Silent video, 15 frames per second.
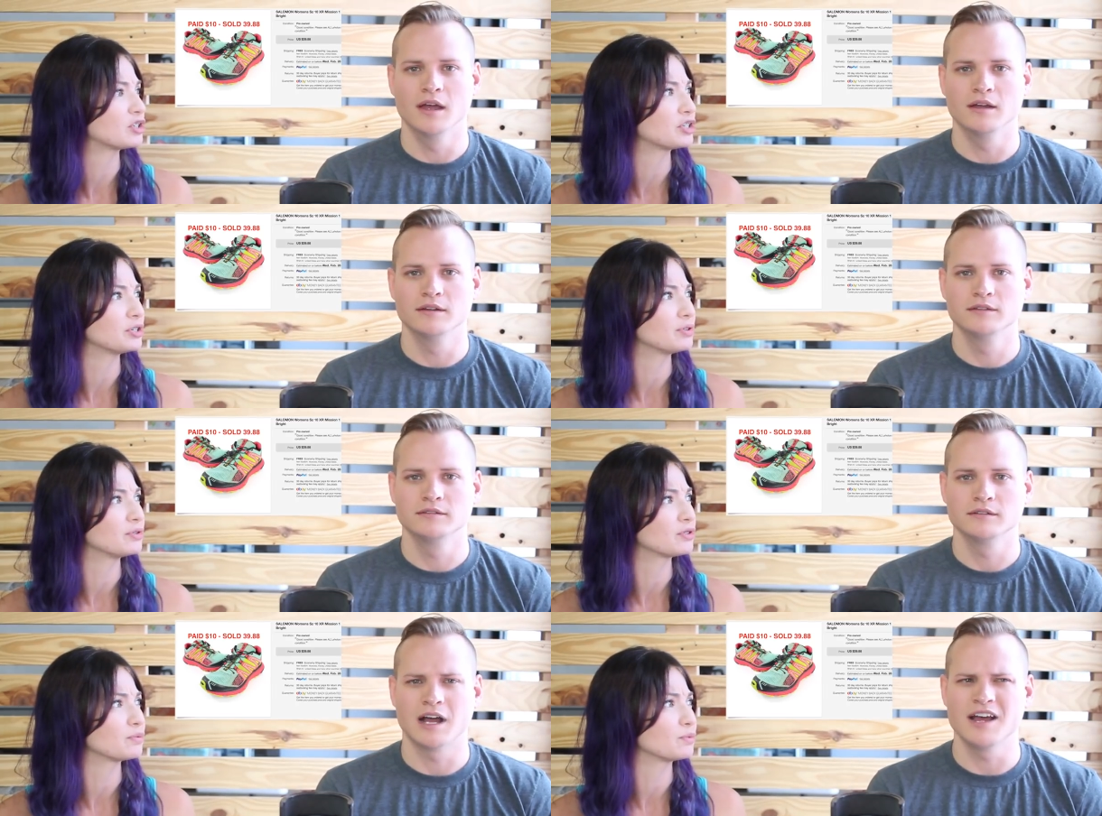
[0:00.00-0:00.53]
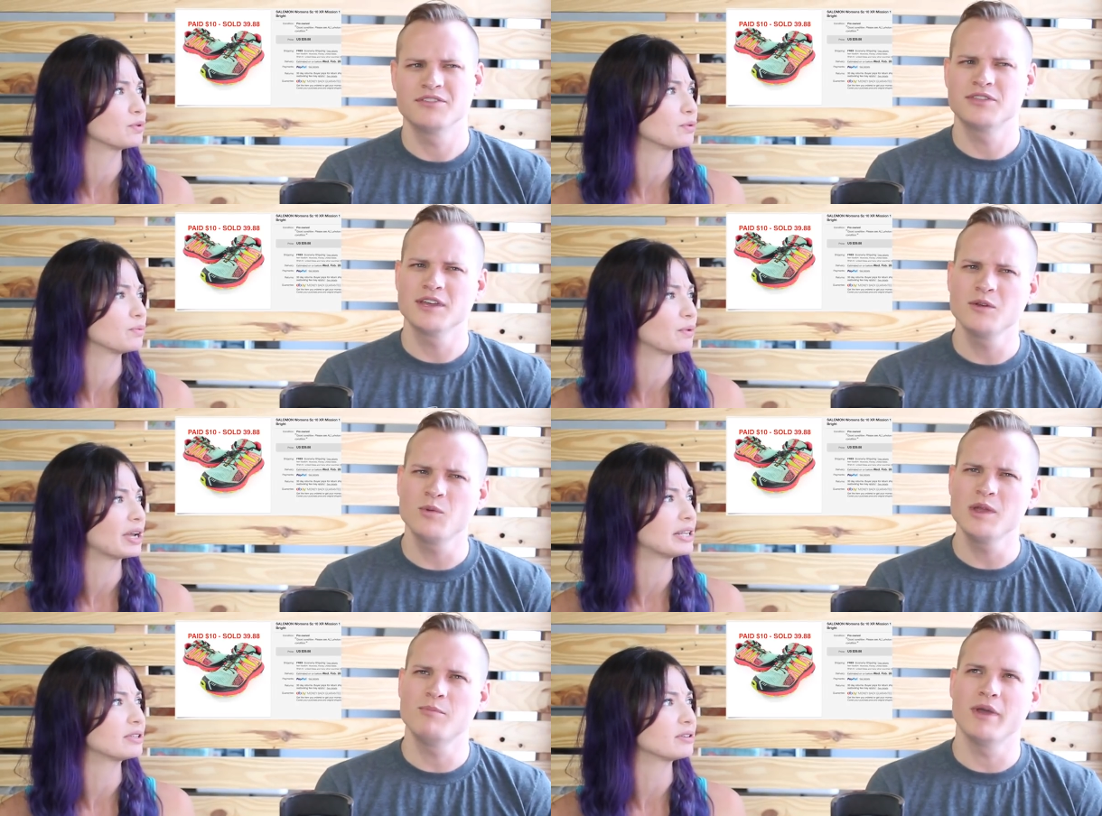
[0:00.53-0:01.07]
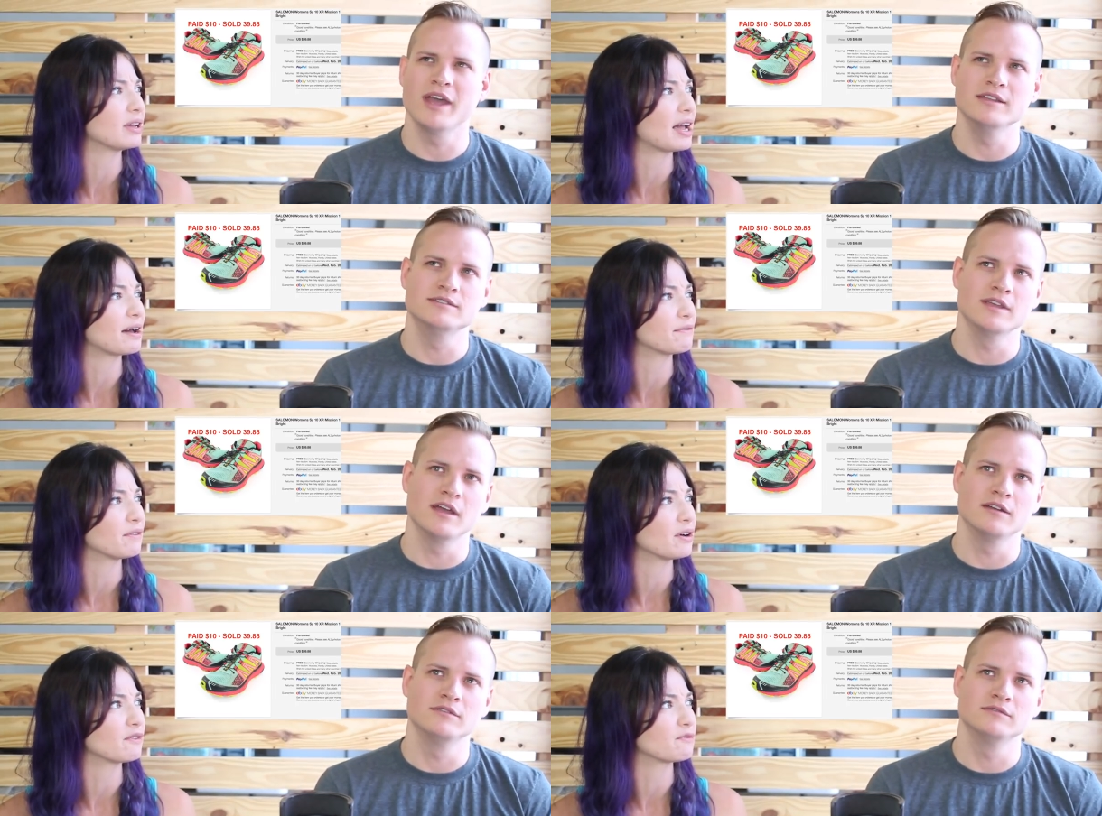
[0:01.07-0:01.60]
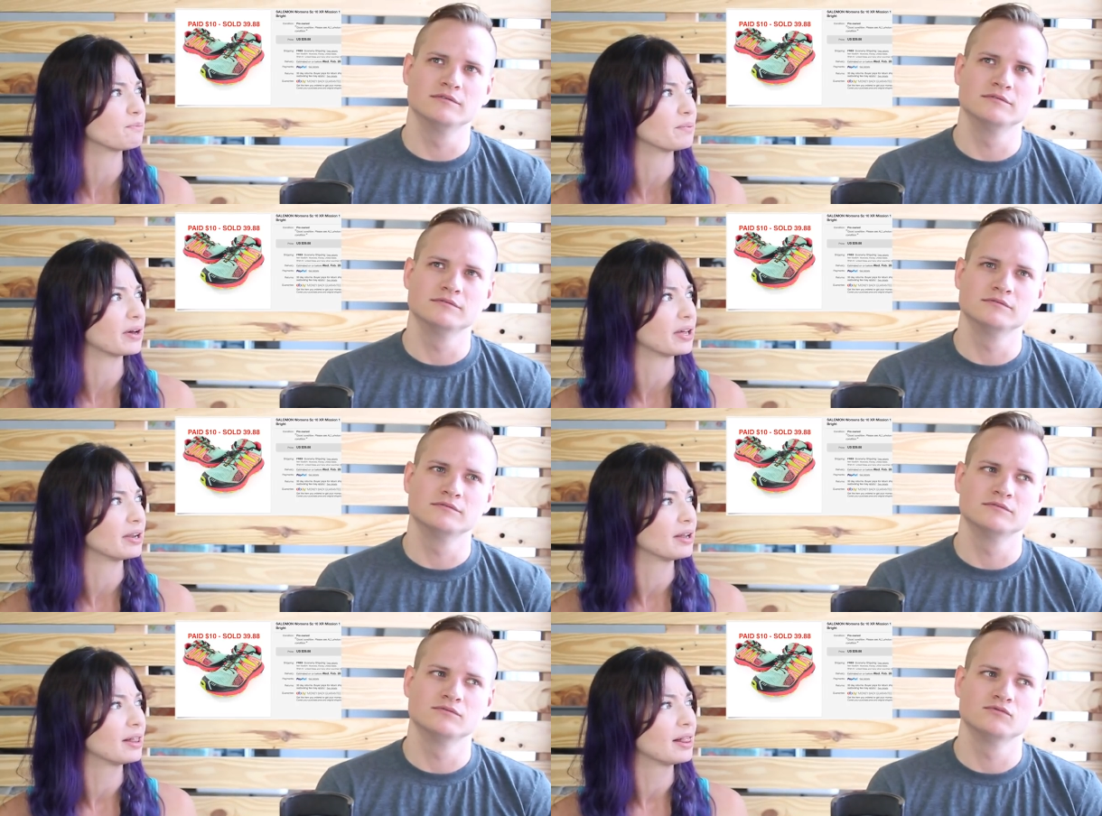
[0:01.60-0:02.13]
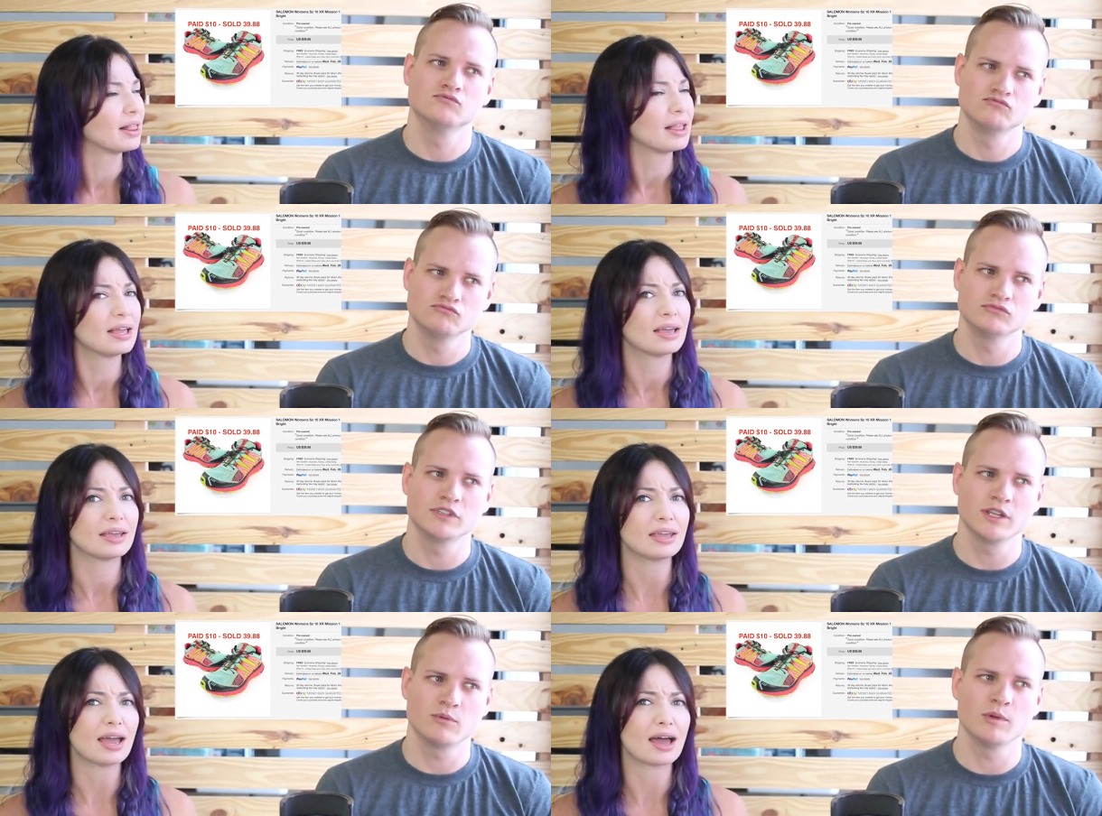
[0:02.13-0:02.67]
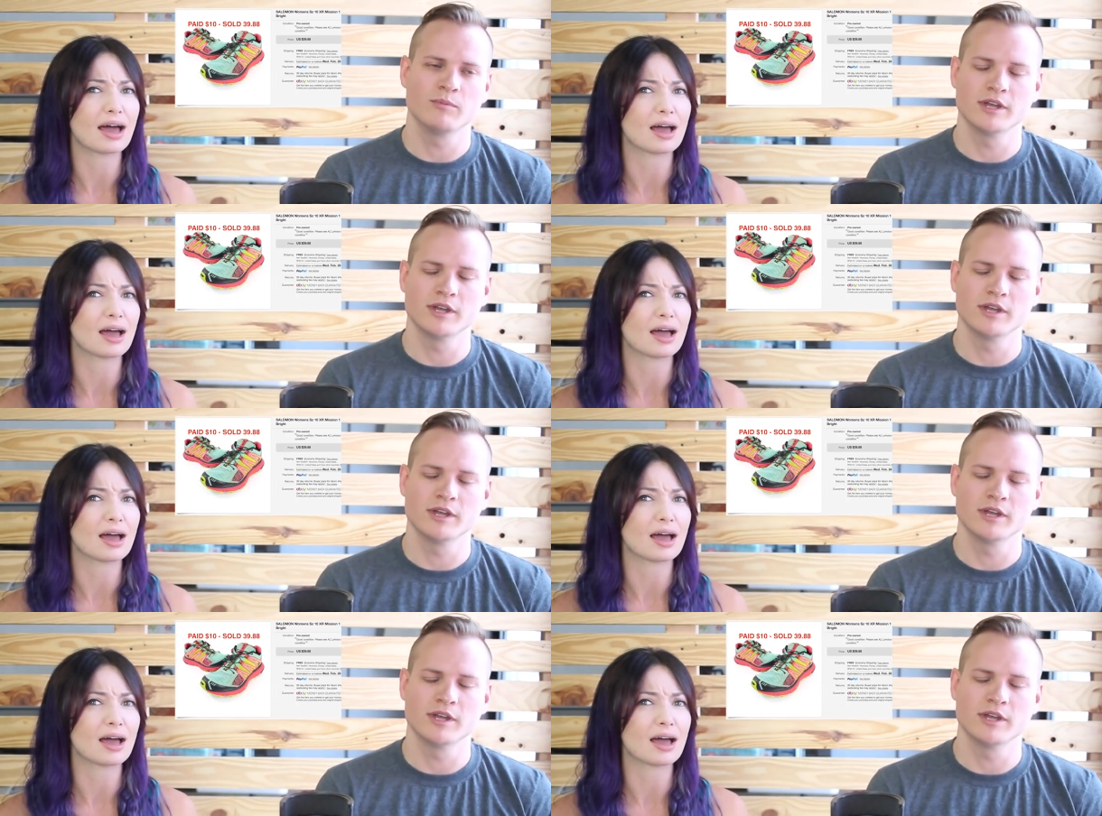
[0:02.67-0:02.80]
Speaker 1: of shoes, and we'll wait we till half 10. off, but yeah,